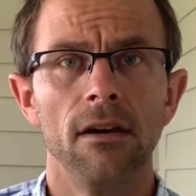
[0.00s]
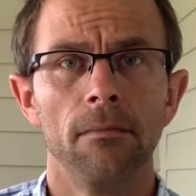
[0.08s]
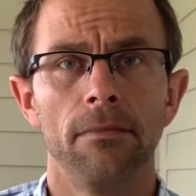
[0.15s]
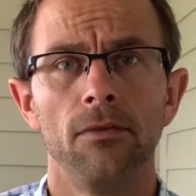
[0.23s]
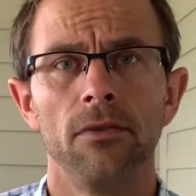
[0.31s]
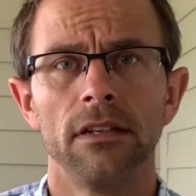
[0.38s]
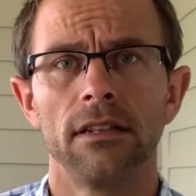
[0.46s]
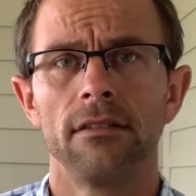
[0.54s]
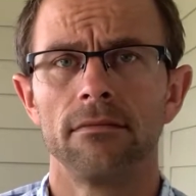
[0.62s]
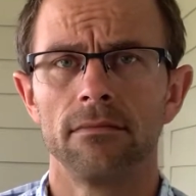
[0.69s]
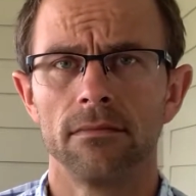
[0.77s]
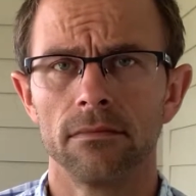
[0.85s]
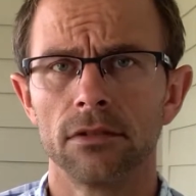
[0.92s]
But with
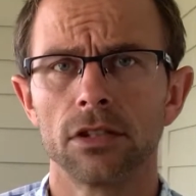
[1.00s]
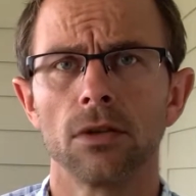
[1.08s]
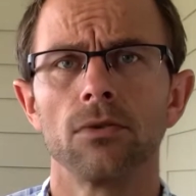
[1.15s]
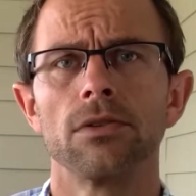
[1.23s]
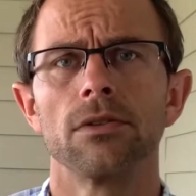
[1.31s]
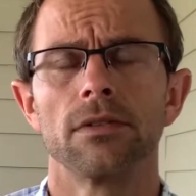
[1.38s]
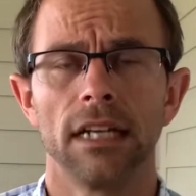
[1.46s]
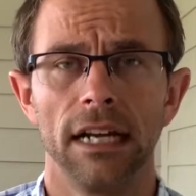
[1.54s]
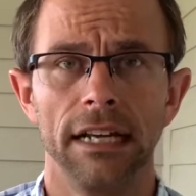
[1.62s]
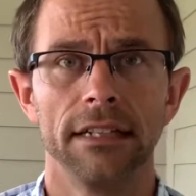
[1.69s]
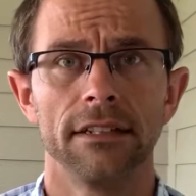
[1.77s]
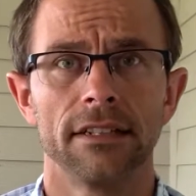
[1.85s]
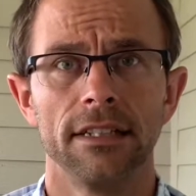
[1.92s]
social
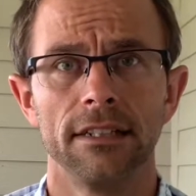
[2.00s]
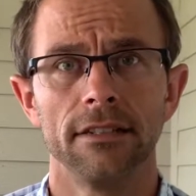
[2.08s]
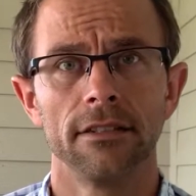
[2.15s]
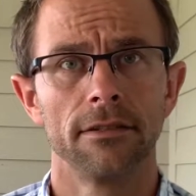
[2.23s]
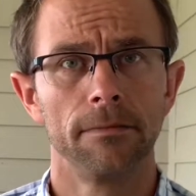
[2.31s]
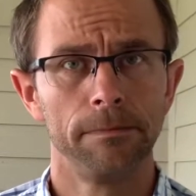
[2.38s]
sciences,